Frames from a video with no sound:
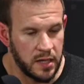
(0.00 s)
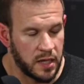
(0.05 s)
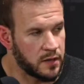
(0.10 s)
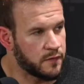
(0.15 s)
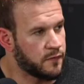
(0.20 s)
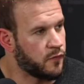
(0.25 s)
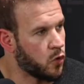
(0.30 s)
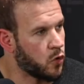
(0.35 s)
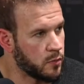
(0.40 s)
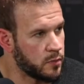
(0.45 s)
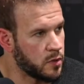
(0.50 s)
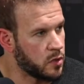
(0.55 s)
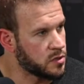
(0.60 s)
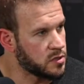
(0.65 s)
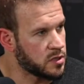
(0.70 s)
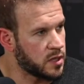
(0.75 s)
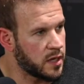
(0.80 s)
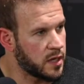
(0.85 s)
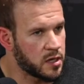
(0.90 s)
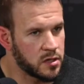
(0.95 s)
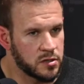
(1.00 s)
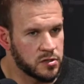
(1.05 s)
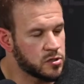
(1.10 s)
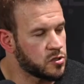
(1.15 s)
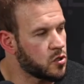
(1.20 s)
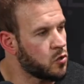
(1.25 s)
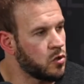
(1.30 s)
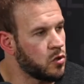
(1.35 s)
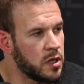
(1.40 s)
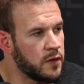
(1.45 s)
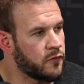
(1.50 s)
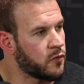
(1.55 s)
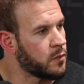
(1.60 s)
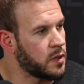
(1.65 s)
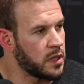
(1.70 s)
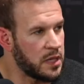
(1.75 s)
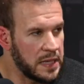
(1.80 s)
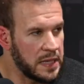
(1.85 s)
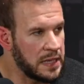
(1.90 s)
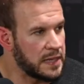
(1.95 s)
like 4 meals a day because there's no need for me
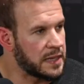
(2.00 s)
to eat